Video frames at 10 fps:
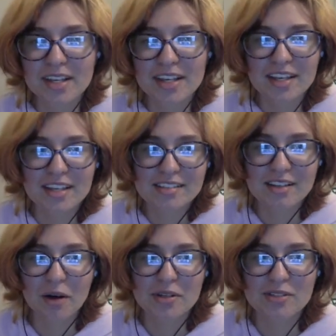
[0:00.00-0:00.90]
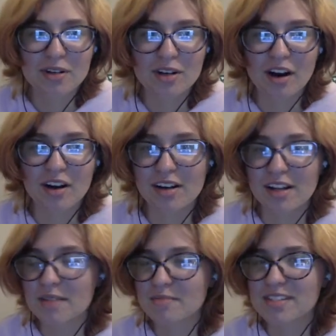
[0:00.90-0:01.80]
He's always regarded
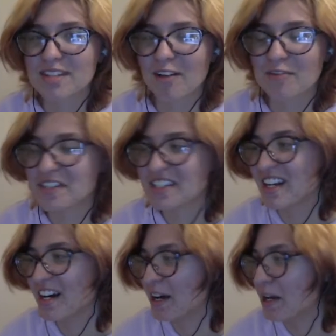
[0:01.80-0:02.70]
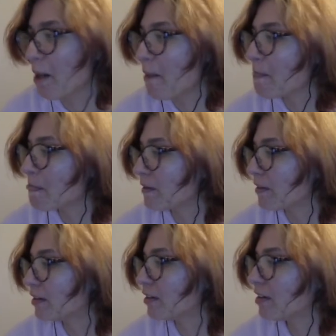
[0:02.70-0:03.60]
himself as a
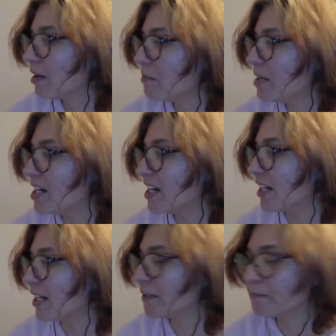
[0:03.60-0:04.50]
comedian.